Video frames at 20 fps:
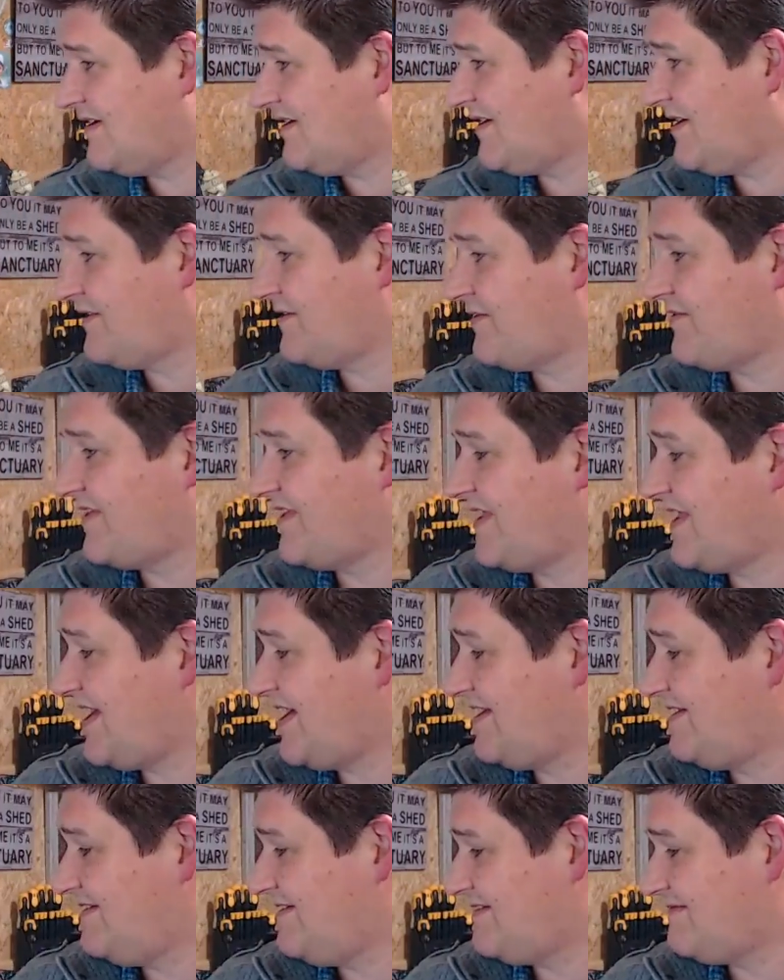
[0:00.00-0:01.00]
than
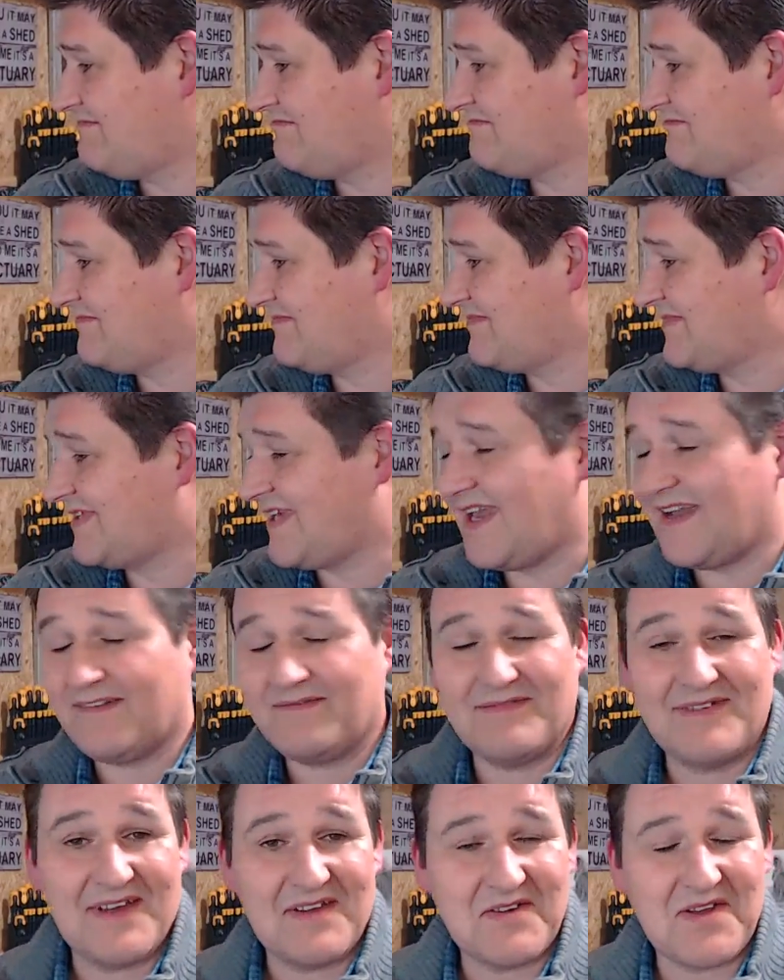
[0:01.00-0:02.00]
that, yeah,
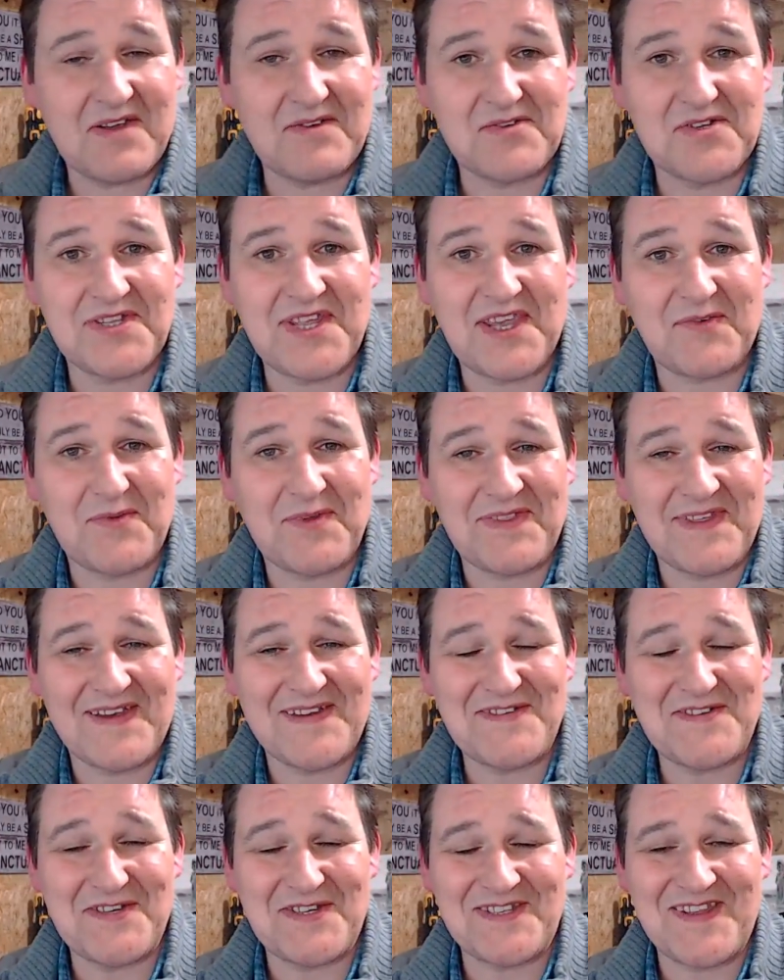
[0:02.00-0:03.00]
I'll stick with
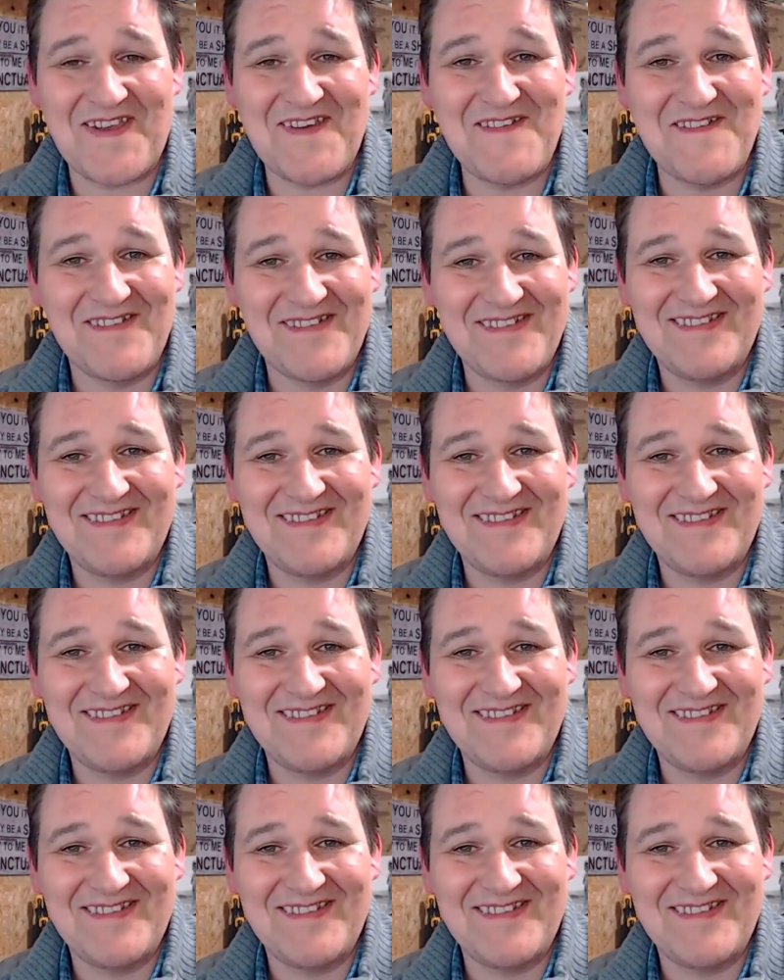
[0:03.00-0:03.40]
that just now.